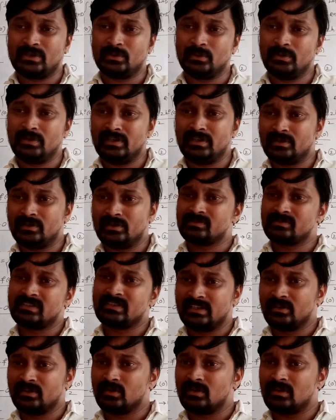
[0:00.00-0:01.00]
2 into
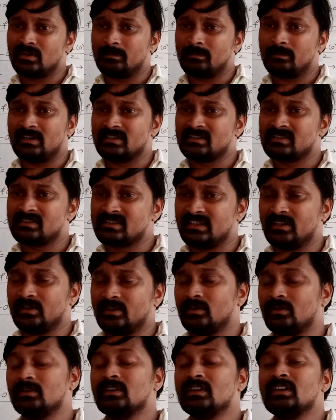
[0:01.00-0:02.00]
0 upon
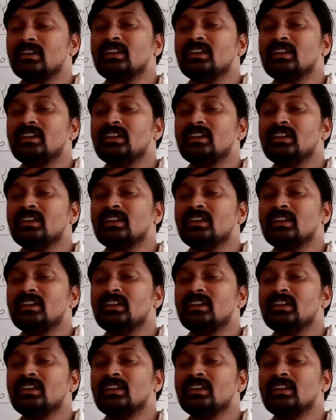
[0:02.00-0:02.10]
0.